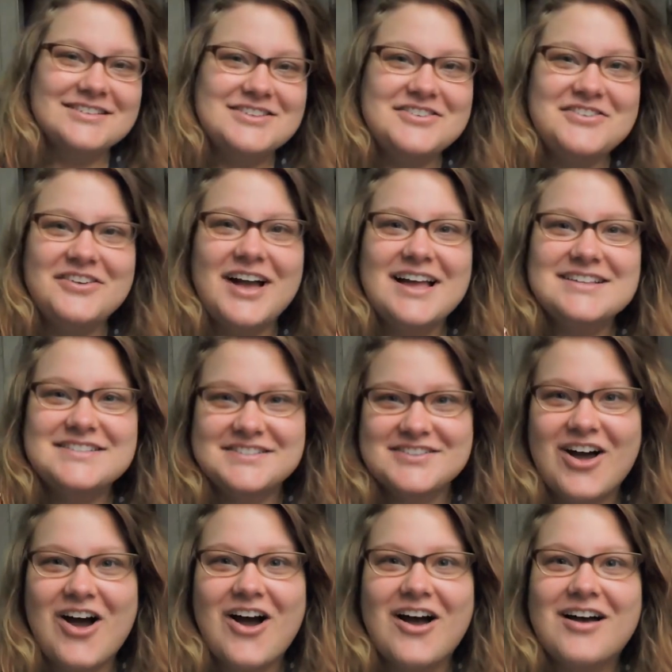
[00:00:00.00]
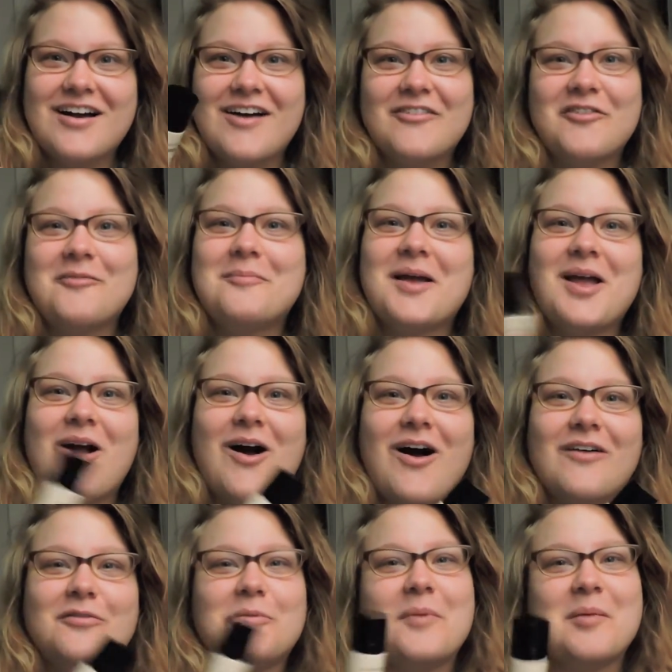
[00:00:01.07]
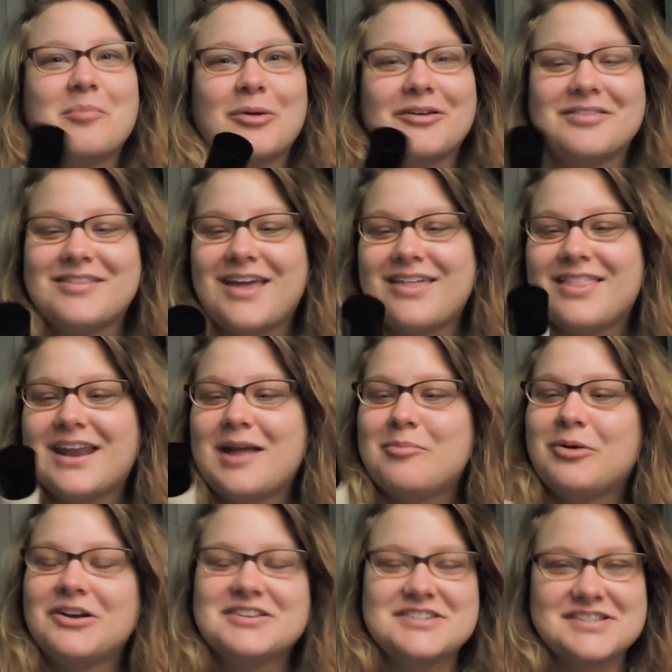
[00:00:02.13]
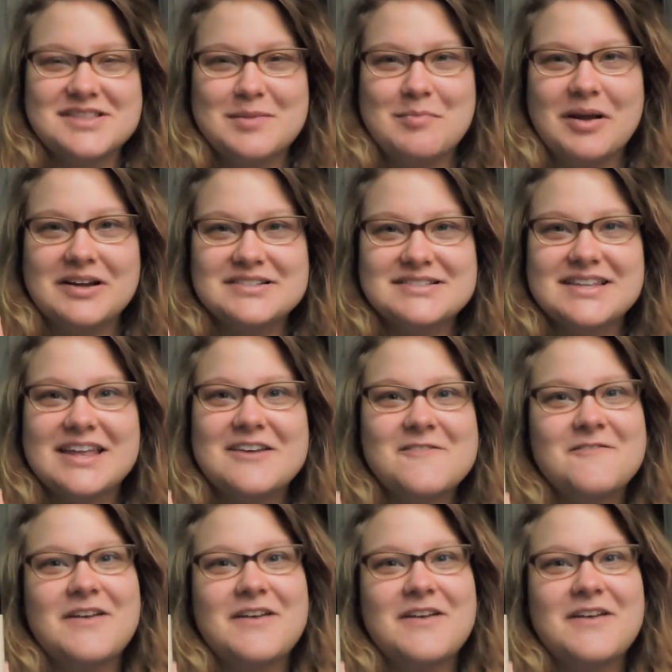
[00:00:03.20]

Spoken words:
So you guys saw from my haul for my birthday that I purchased the Bare Skin